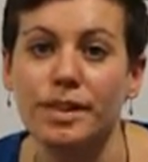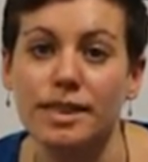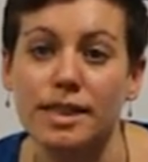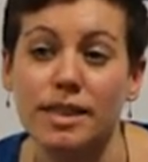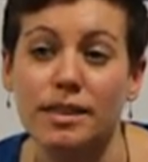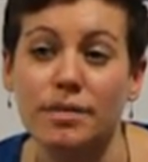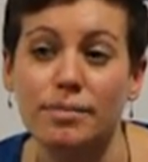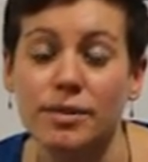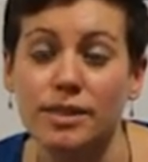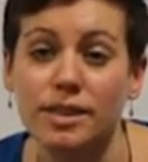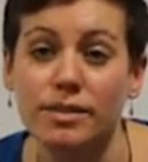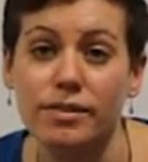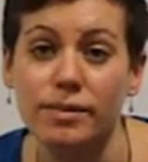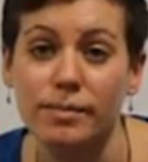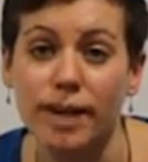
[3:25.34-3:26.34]
seen the
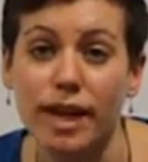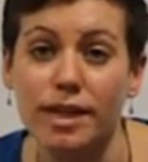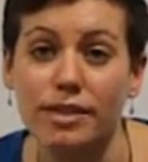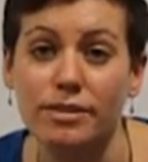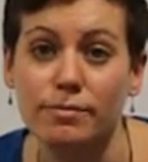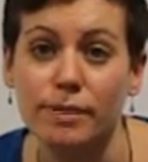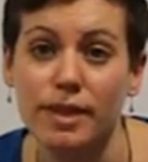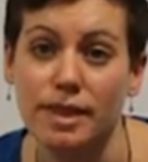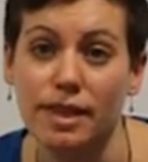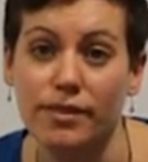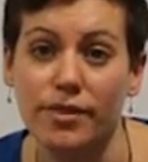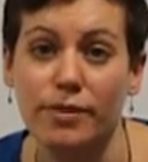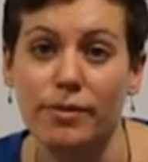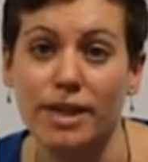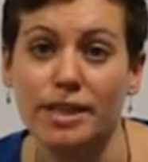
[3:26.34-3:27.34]
positive impact of putting the
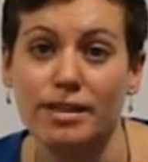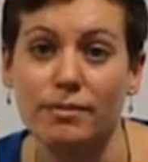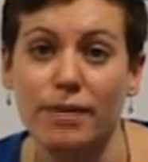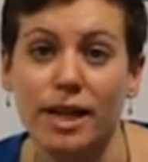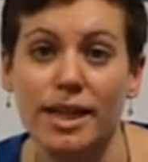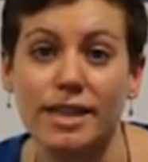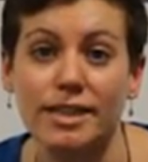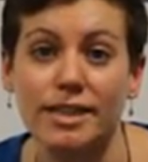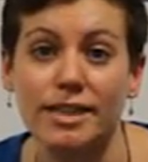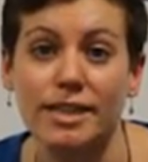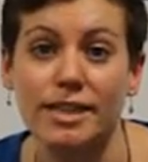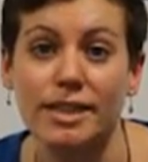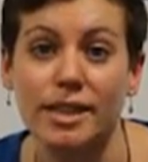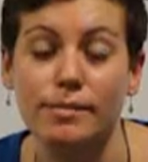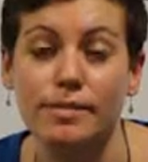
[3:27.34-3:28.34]
living wage in place
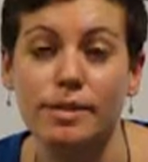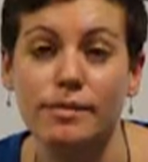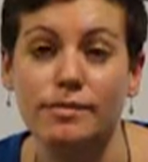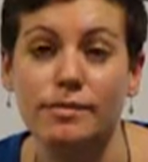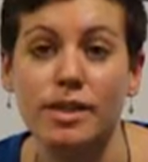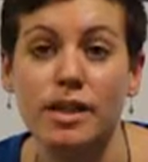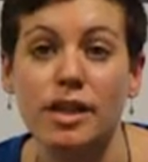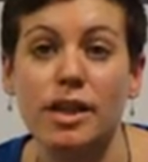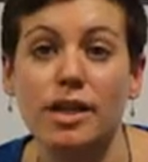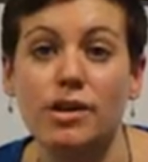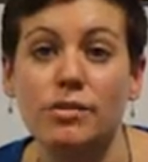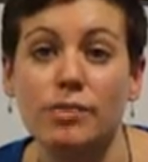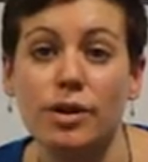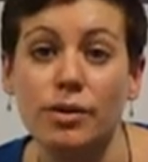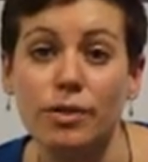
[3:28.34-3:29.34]
in terms of
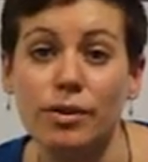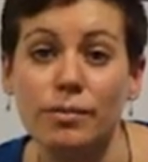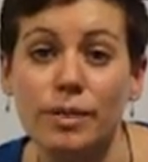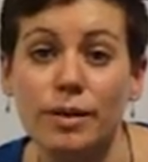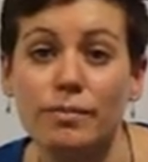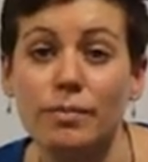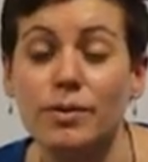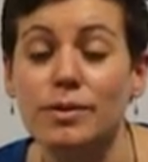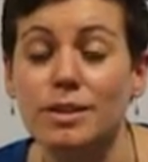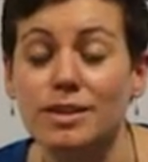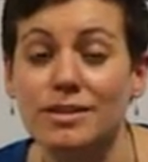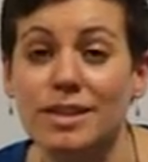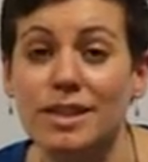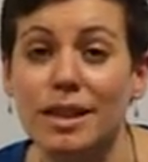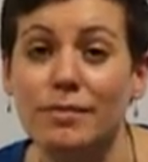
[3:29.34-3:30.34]
recruitment, but
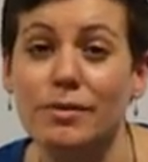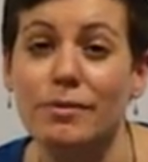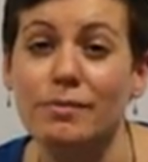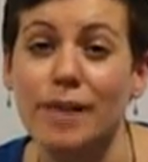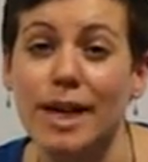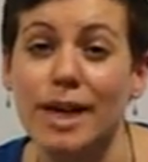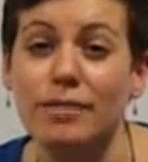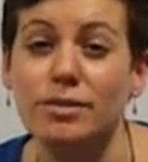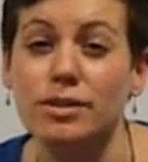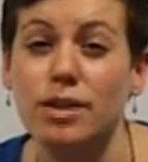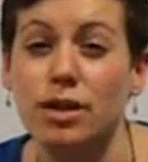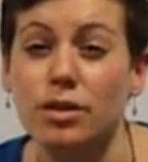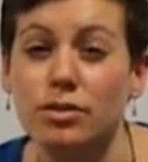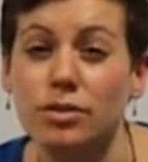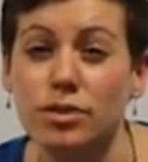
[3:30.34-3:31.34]
also in terms of being able to
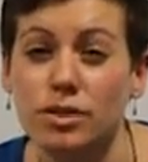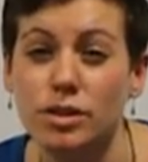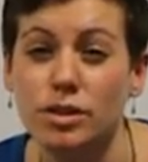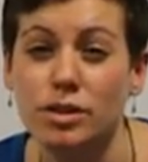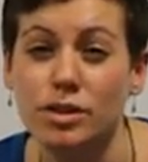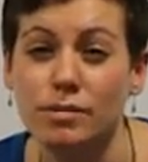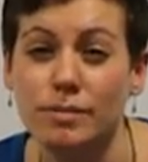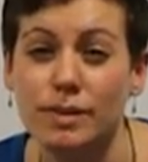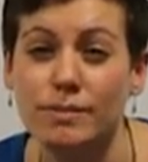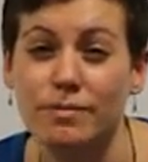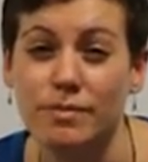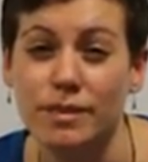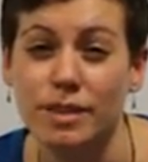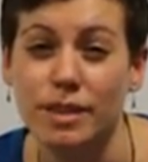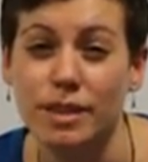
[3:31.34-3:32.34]
hold on
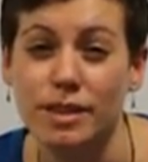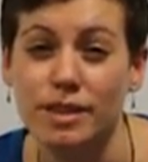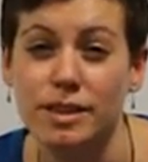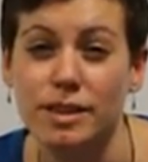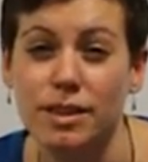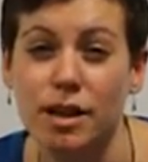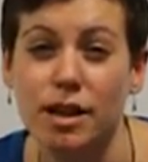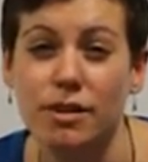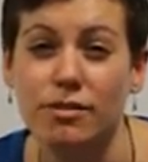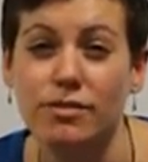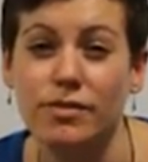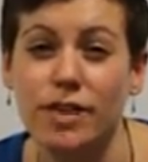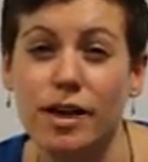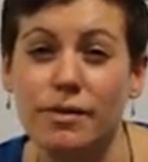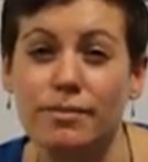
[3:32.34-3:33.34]
to those staff.
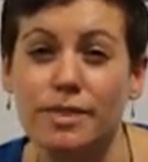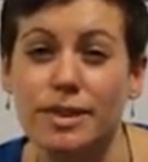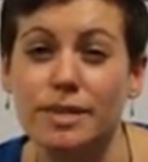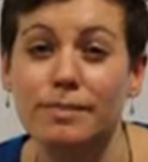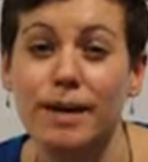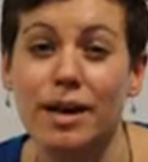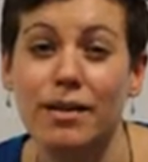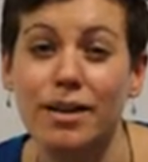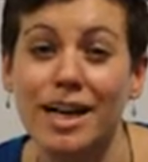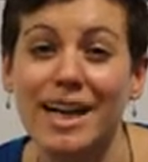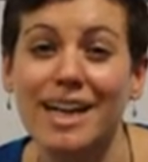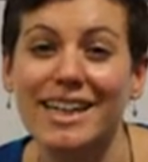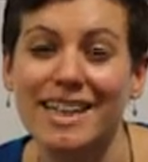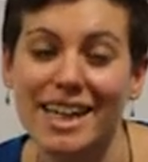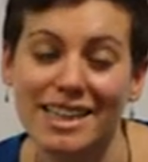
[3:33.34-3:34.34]
So it's about
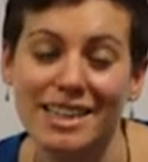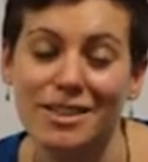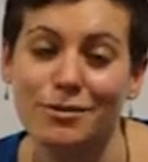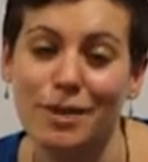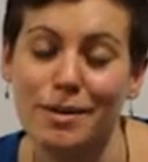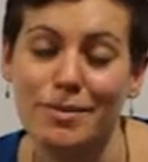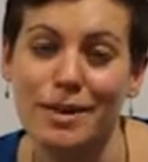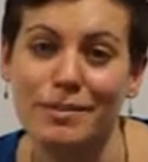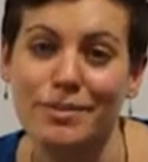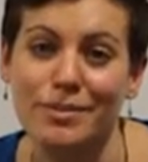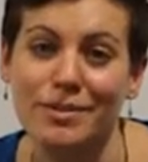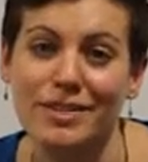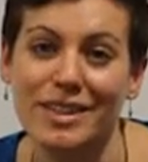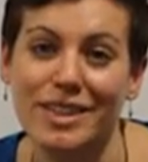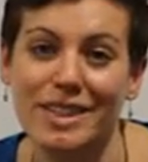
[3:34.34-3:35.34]
getting the right
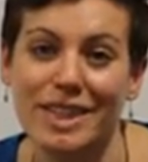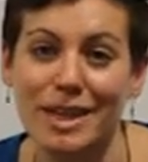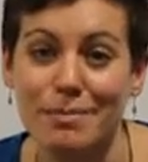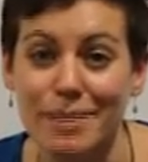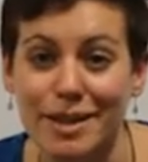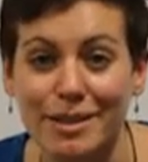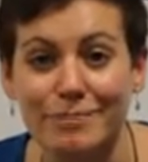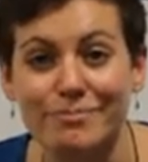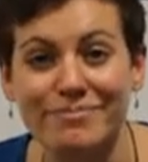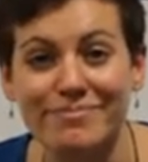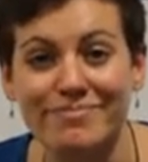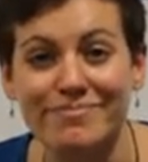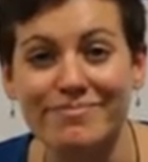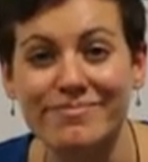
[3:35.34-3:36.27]
people and keeping them.